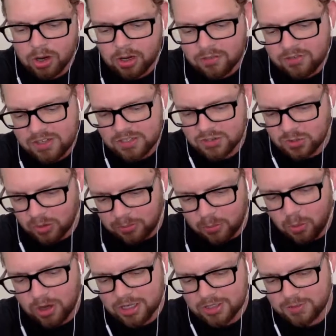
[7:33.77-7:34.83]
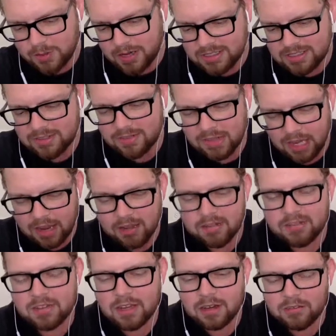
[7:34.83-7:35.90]
visceral, more expressive than
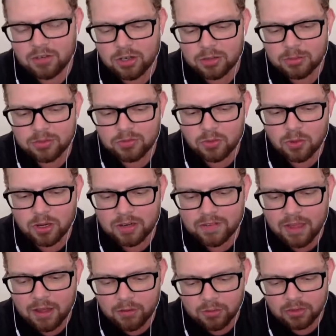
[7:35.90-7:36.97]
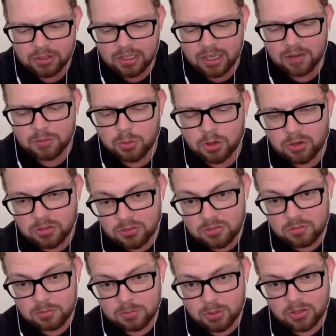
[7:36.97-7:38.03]
I've heard before, and that really kind of
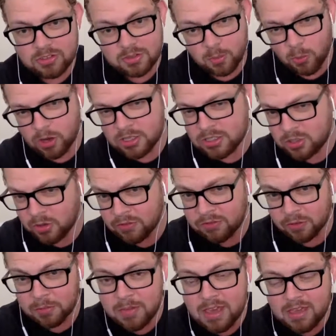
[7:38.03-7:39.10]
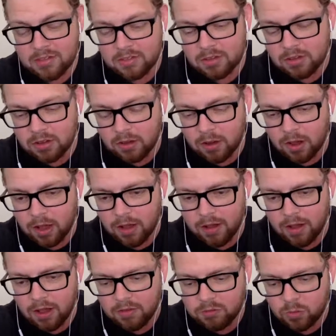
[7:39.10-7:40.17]
put some words to it for me
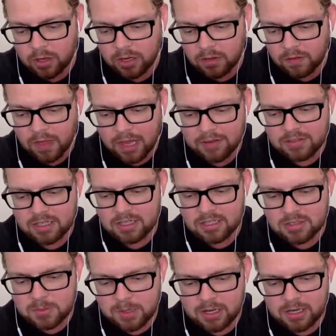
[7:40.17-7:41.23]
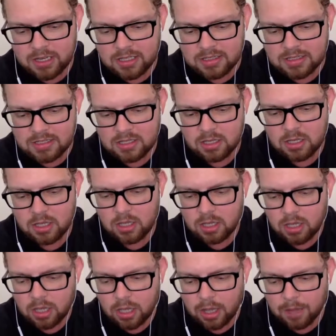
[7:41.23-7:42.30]
of what a lot of the experience
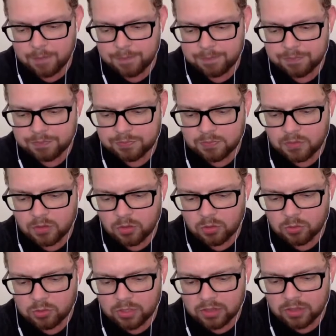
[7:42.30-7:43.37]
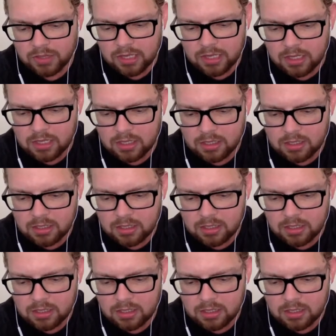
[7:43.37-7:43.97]
really